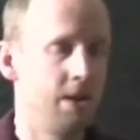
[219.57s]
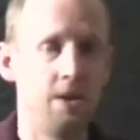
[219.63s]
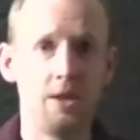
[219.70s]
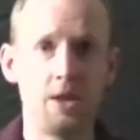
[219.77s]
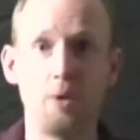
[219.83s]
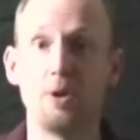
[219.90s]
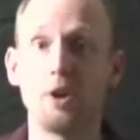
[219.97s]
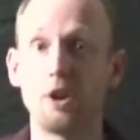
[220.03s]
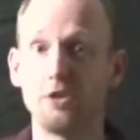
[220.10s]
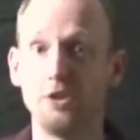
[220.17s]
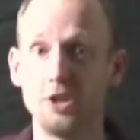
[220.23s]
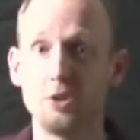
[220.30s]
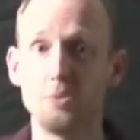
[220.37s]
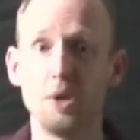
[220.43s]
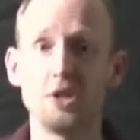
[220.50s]
Now in our
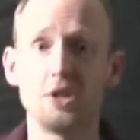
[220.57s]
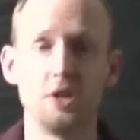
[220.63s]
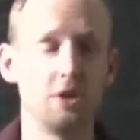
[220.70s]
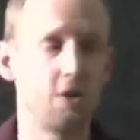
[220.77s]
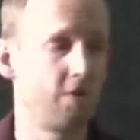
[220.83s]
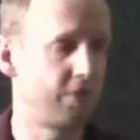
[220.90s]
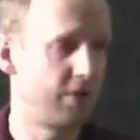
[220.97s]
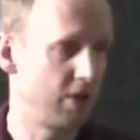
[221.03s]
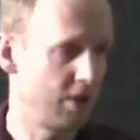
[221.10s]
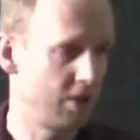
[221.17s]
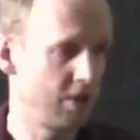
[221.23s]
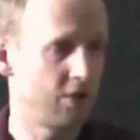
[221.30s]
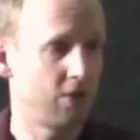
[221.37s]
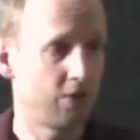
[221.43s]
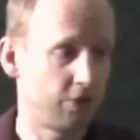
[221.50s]
situation of the
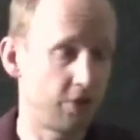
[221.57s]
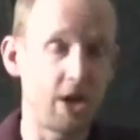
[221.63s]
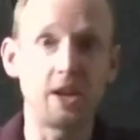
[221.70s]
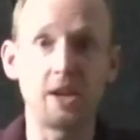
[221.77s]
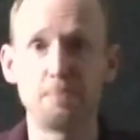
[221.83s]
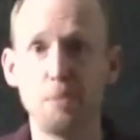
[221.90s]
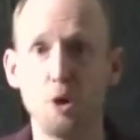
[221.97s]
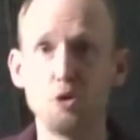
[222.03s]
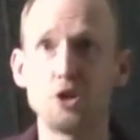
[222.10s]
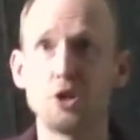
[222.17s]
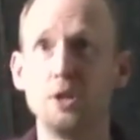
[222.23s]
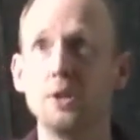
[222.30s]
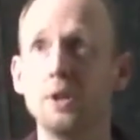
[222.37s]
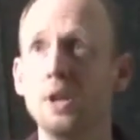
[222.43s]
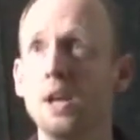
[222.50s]
cyclic
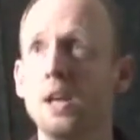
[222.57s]
motion,